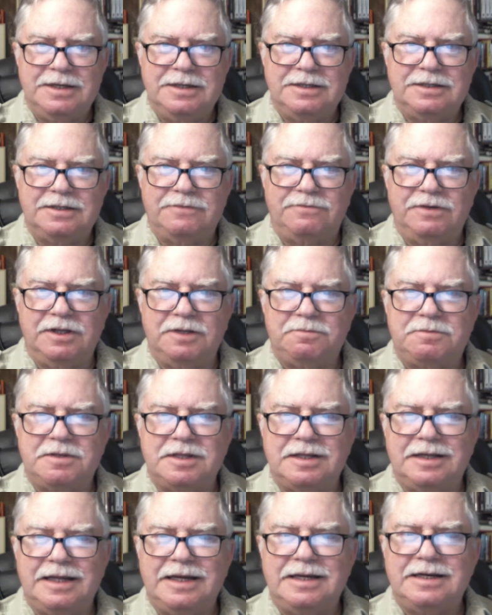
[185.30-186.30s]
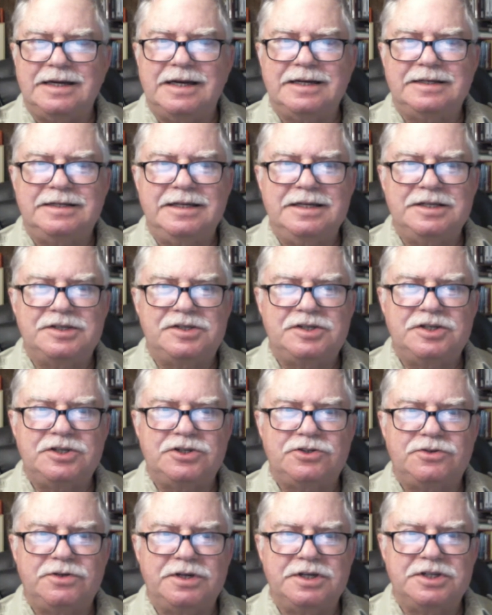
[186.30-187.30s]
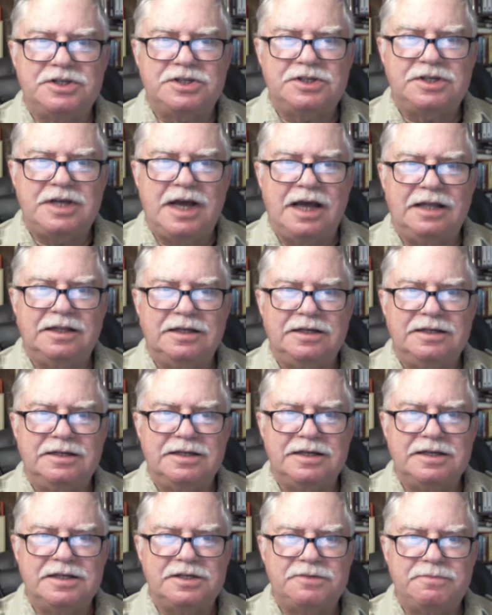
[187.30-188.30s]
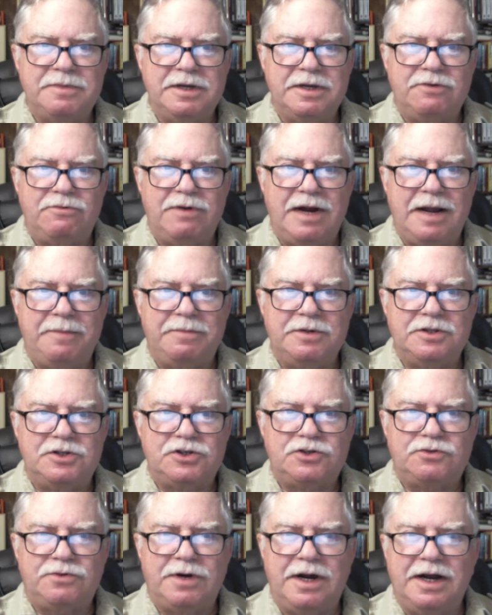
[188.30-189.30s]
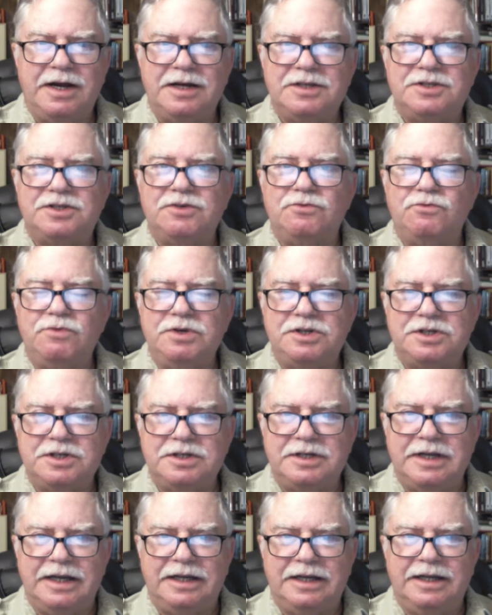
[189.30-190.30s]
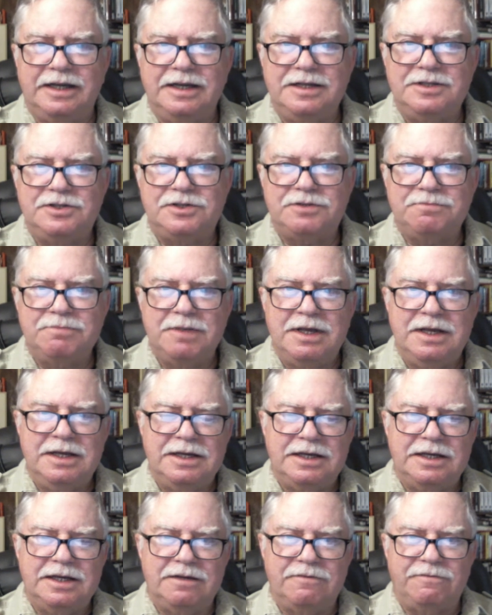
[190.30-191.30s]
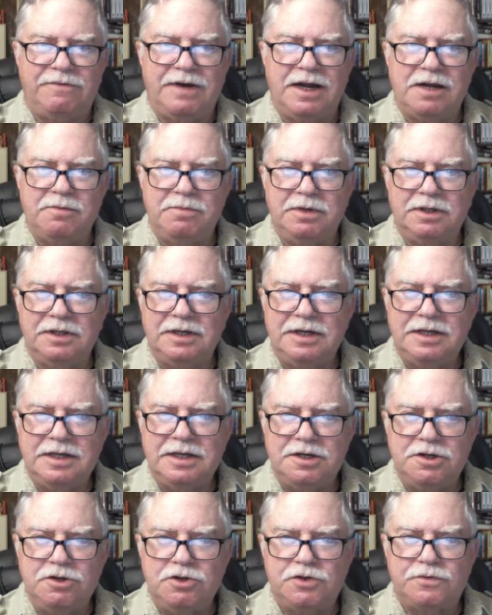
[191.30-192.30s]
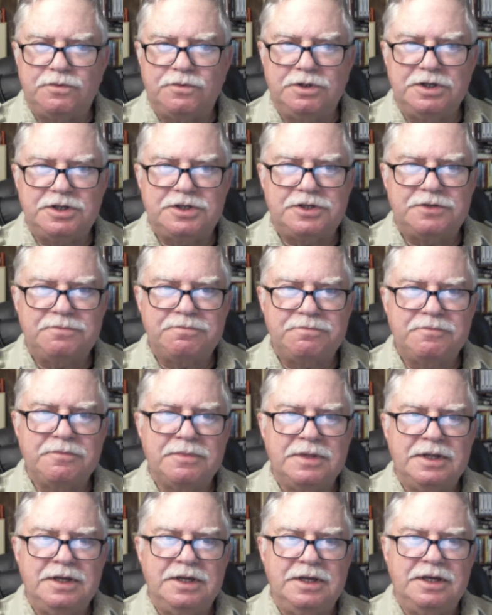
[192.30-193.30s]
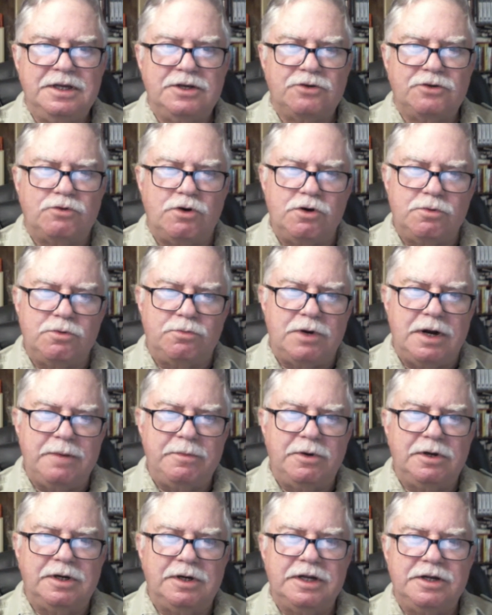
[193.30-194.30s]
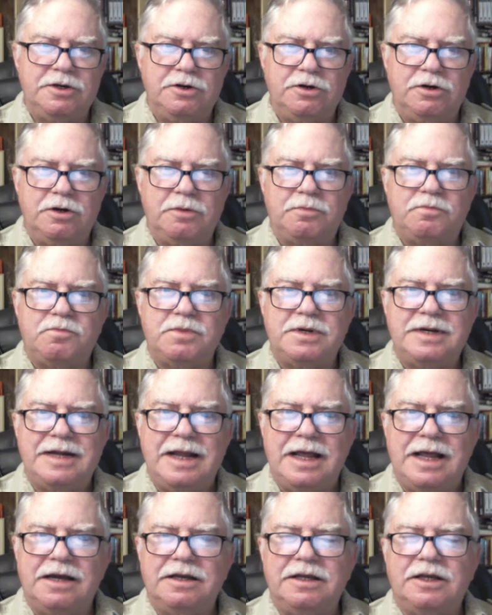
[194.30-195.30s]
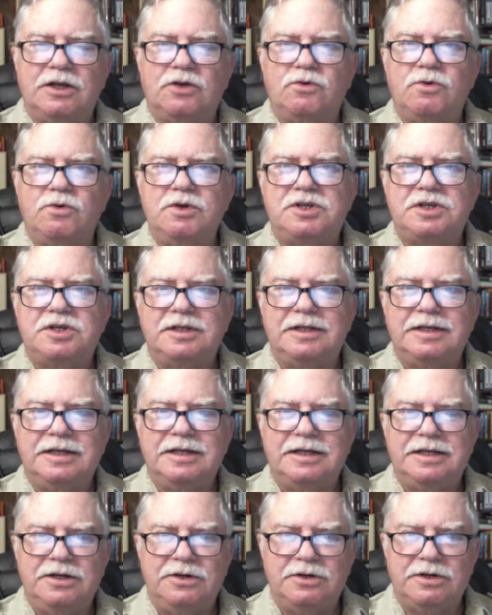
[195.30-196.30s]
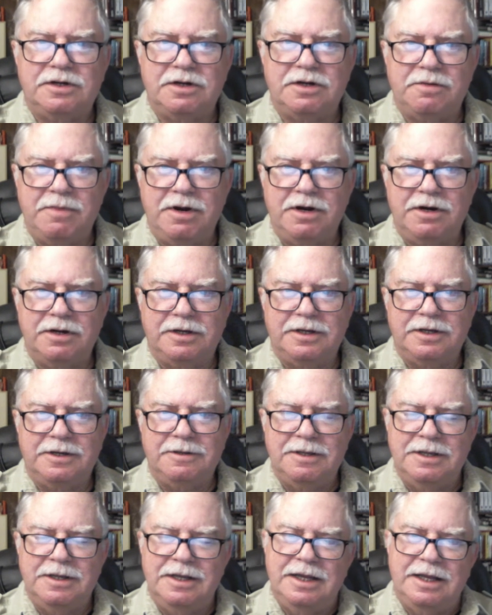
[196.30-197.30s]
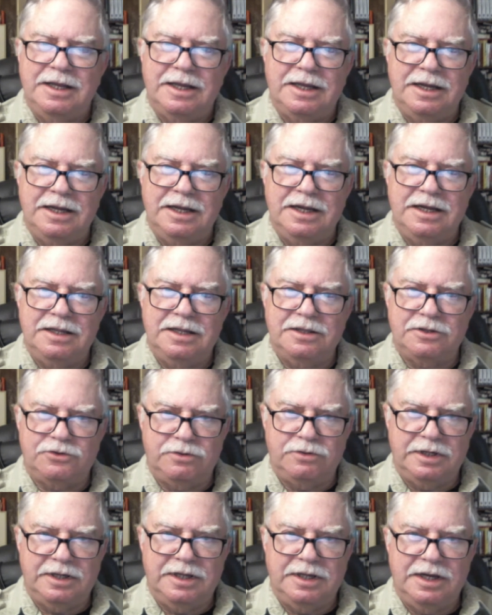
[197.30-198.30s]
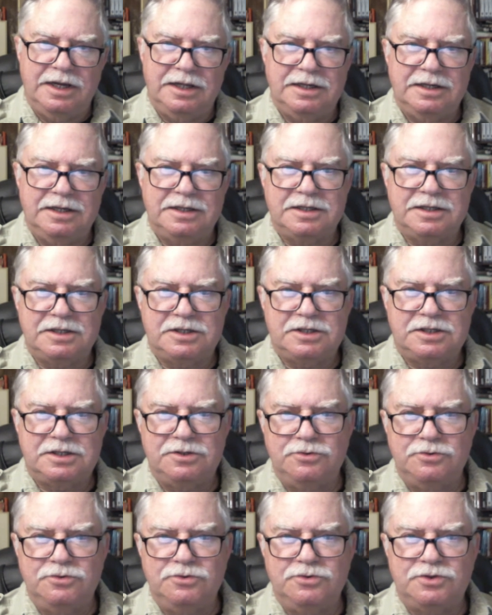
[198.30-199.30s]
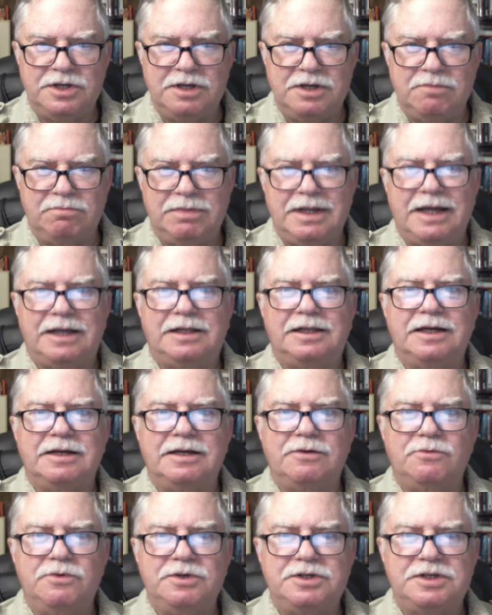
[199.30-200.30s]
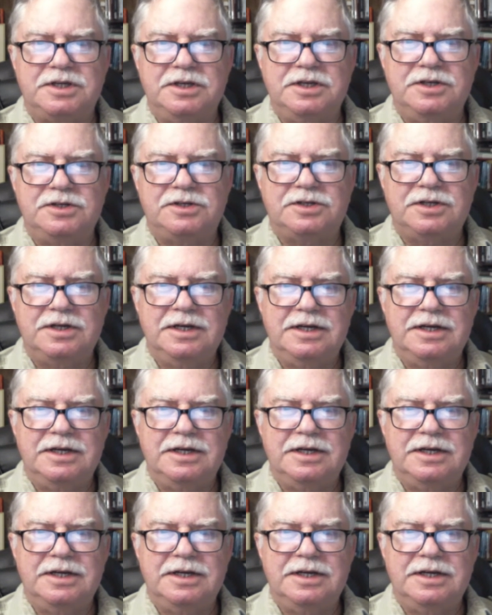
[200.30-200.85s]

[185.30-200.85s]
Developed in the late 19th century in Scotland, it has made rapid strides in recent decades in viability and usefulness. Grown primarily in Europe, but now increasingly here in America. And the Triticale that's used in Blackland whiskeys